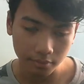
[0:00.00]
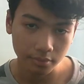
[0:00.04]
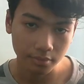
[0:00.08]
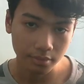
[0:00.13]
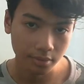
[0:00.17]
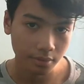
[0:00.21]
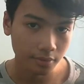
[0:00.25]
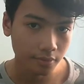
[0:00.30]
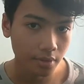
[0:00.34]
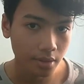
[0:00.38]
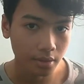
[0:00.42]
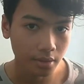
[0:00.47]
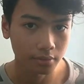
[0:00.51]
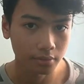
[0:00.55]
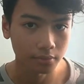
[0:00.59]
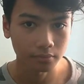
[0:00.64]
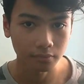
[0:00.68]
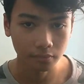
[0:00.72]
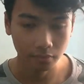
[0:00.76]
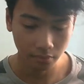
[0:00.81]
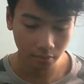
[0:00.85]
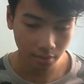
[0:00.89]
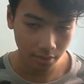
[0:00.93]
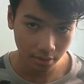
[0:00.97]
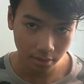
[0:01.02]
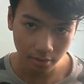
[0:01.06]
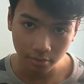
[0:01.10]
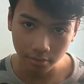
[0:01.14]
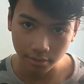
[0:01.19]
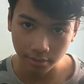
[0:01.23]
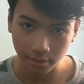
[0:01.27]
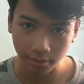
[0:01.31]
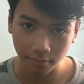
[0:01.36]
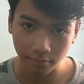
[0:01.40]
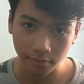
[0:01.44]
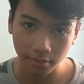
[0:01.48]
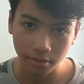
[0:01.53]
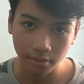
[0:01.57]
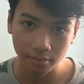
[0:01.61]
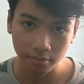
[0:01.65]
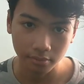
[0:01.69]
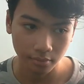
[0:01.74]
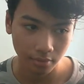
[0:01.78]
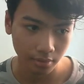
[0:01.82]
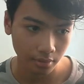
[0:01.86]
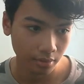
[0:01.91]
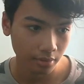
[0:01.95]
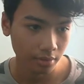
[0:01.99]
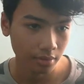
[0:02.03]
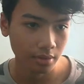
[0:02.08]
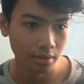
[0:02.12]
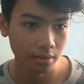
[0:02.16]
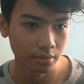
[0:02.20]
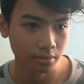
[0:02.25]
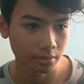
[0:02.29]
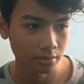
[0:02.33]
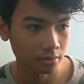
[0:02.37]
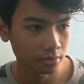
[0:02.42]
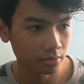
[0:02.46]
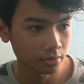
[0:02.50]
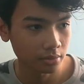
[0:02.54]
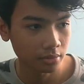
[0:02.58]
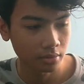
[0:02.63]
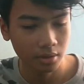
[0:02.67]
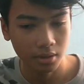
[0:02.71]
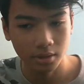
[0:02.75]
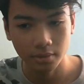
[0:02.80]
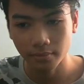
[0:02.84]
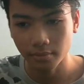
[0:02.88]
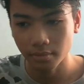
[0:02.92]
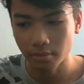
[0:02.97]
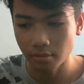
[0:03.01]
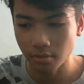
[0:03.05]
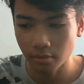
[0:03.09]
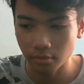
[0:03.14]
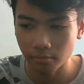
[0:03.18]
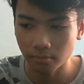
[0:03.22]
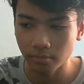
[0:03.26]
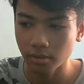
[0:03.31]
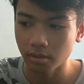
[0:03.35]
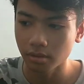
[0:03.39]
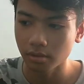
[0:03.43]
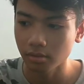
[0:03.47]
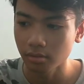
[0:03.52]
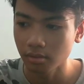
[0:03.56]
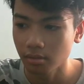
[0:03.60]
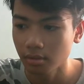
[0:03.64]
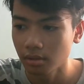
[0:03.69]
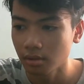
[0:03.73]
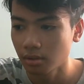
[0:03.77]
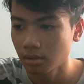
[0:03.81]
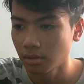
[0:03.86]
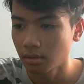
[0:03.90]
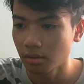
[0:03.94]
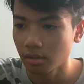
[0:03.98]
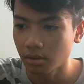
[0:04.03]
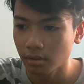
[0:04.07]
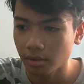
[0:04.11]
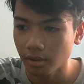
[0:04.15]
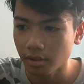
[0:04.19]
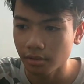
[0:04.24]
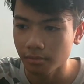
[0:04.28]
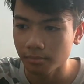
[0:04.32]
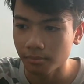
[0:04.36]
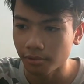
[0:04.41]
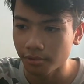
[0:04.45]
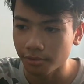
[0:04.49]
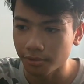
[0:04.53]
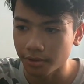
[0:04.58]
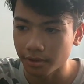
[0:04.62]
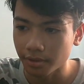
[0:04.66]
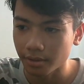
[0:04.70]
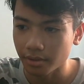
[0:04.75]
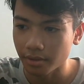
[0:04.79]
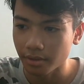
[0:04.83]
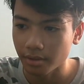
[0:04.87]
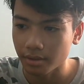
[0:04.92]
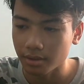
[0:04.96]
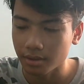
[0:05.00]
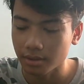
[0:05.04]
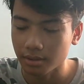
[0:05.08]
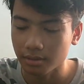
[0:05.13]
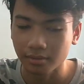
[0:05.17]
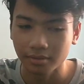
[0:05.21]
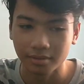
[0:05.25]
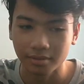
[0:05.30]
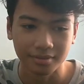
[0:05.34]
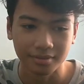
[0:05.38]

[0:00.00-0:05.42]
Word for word: So yeah, let's go, shall we? And yeah, this video gonna be kinda boring, I guess.